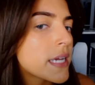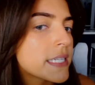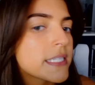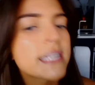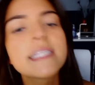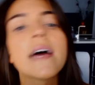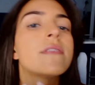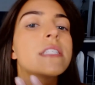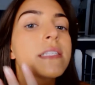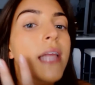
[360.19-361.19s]
It does
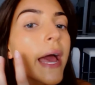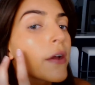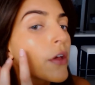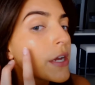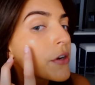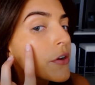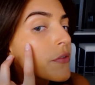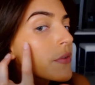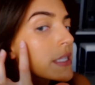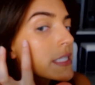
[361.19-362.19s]
have a slight glow. I don't know
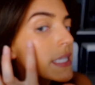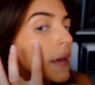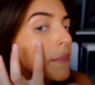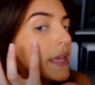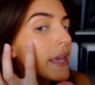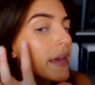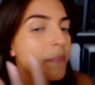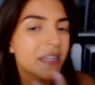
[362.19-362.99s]
if you can see that here,